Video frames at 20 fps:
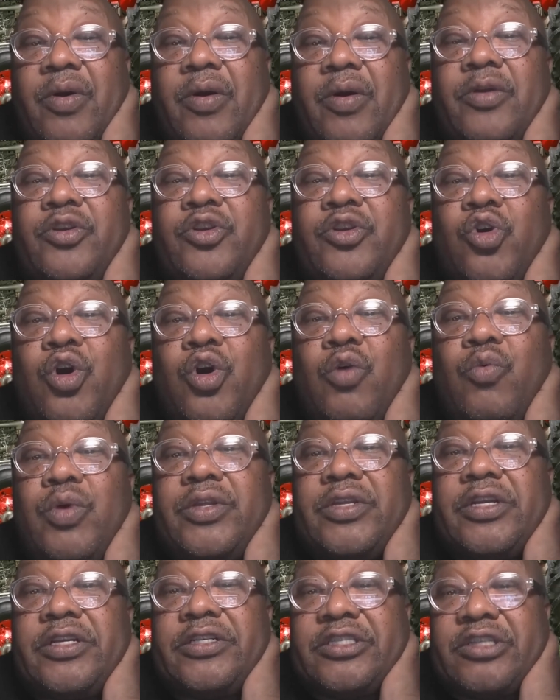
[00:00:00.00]
Do it with
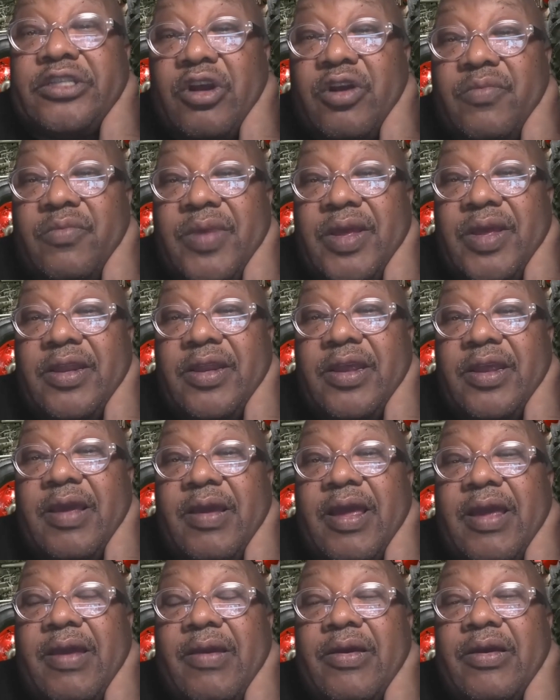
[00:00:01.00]
discernment,
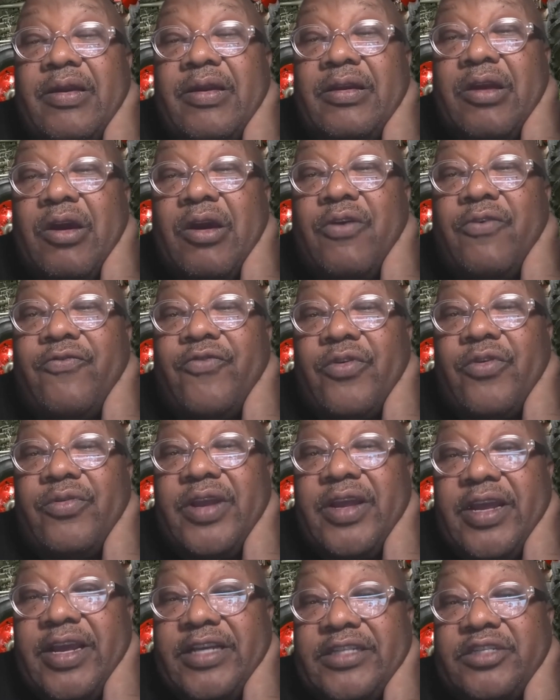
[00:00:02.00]
learn from the
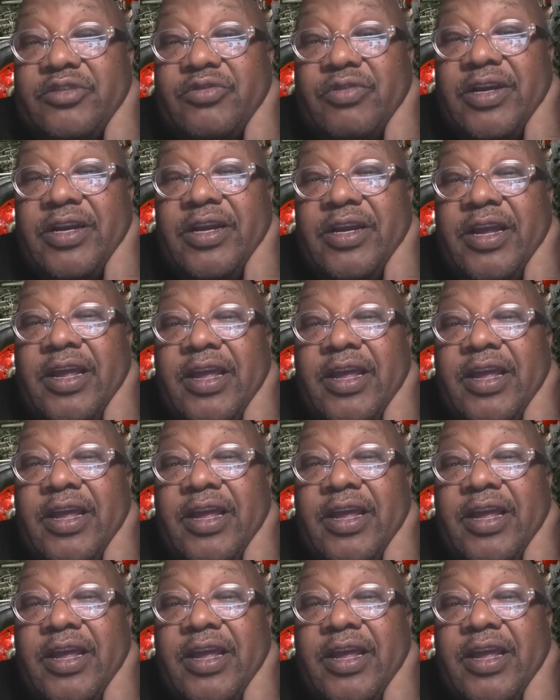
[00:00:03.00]
history,